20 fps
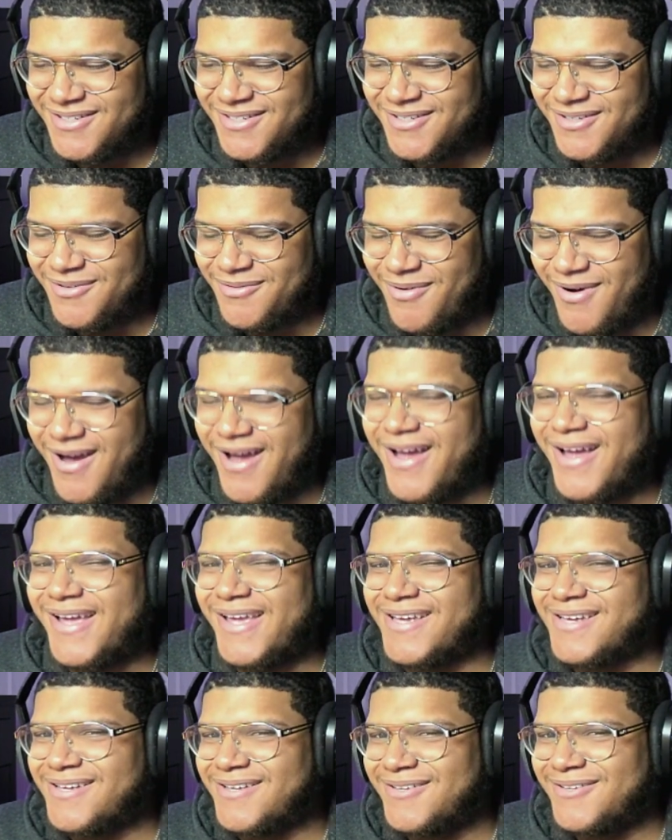Why?
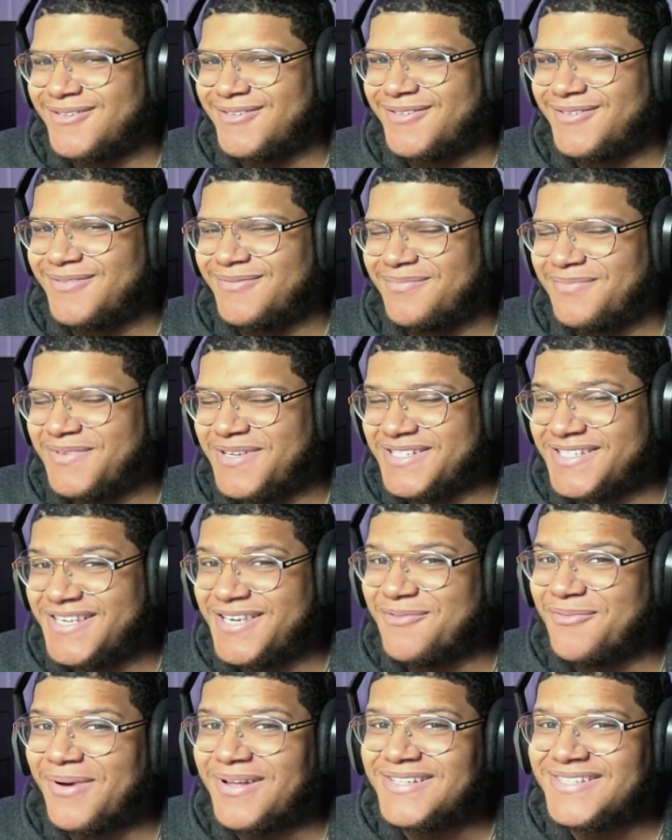Because he
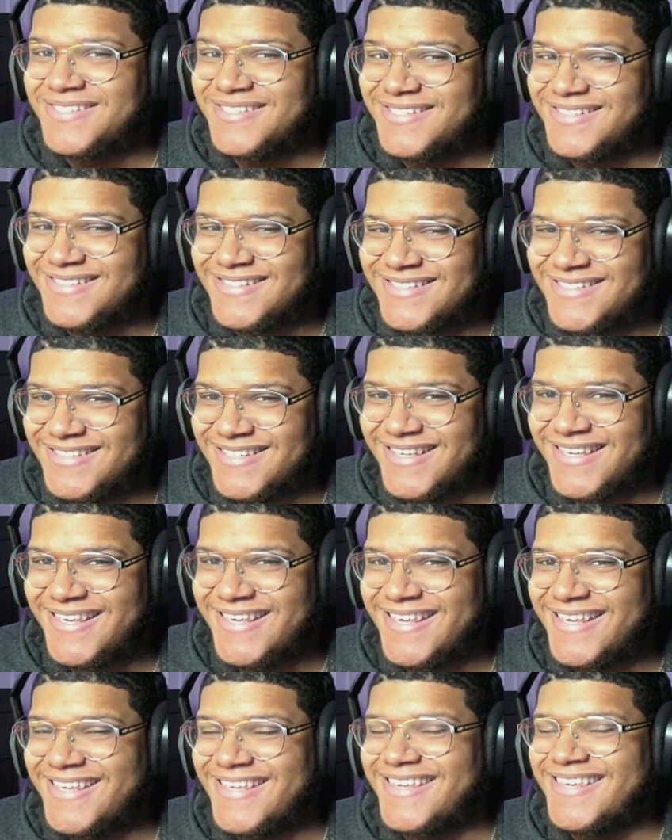wants to
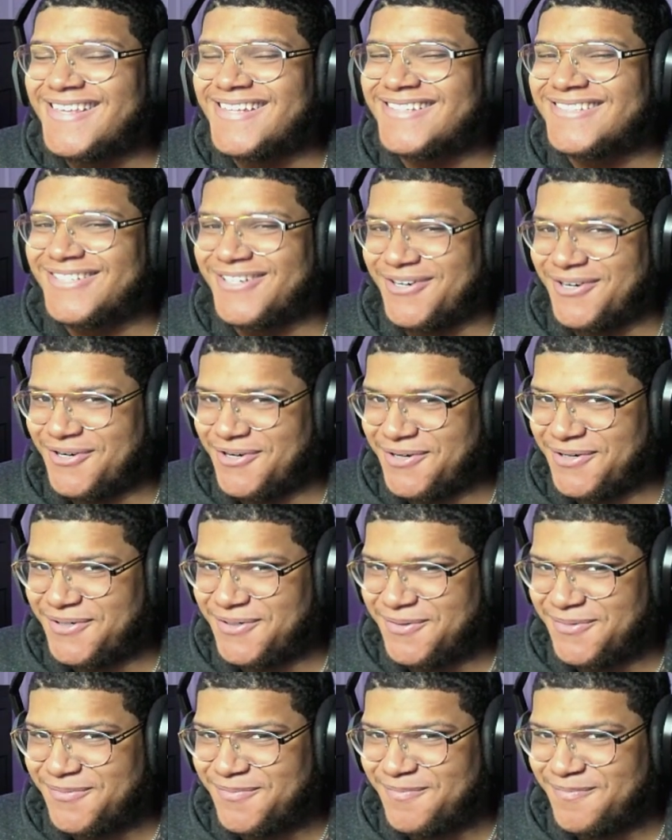eat her.
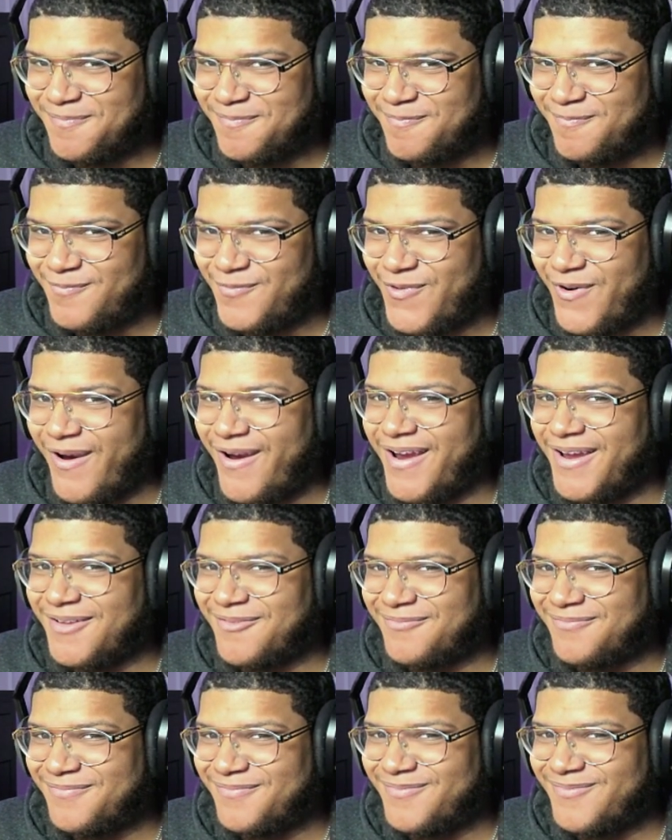Right?
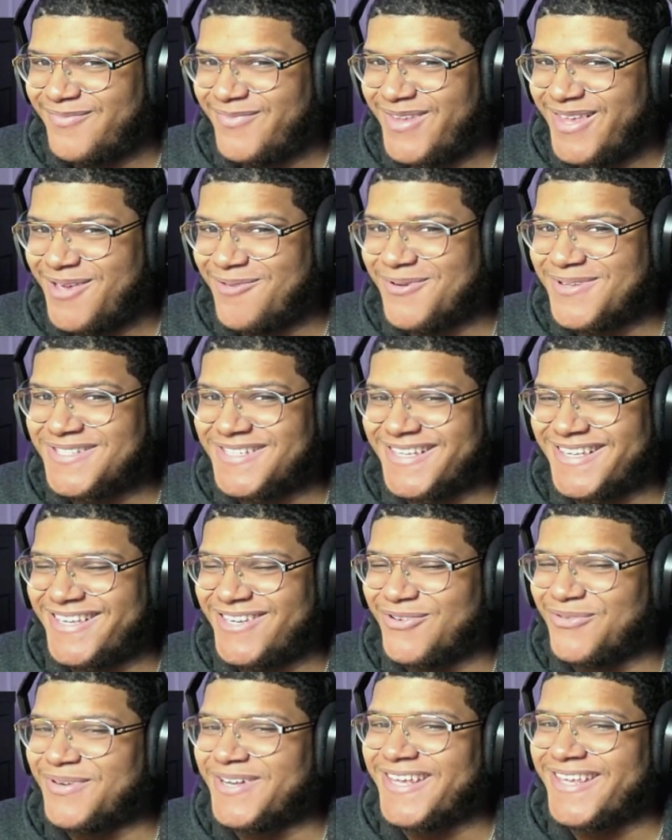He wants to
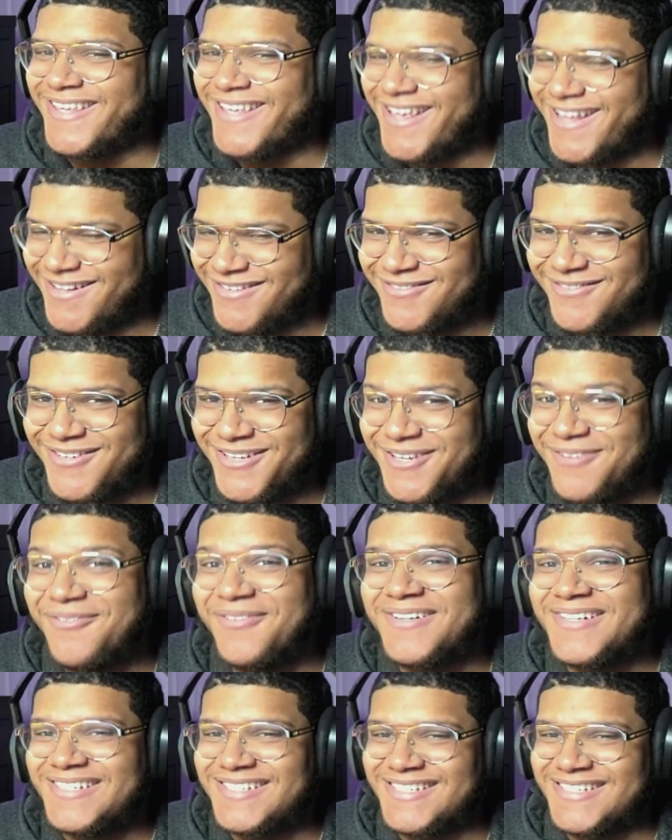kill Ningen. He
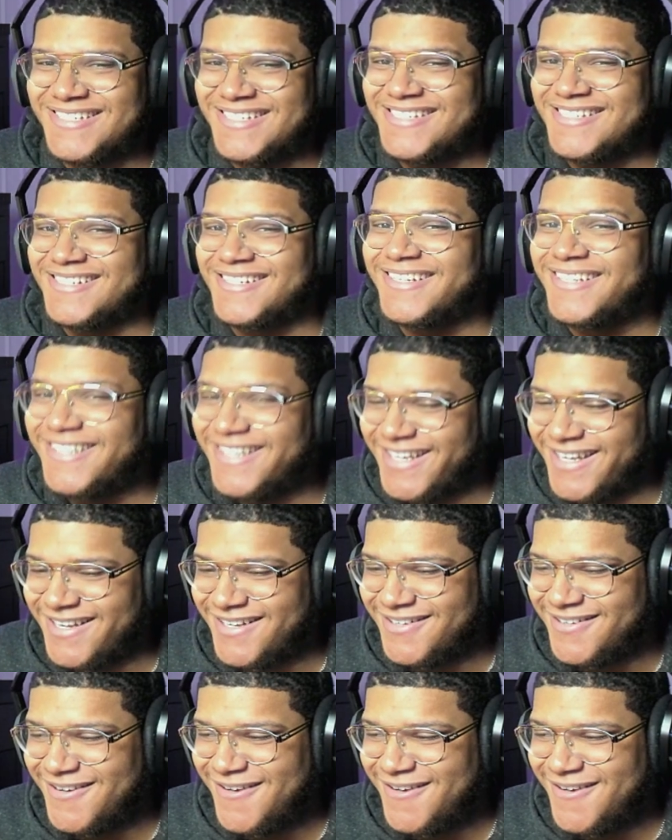realizes that she's a Ningen.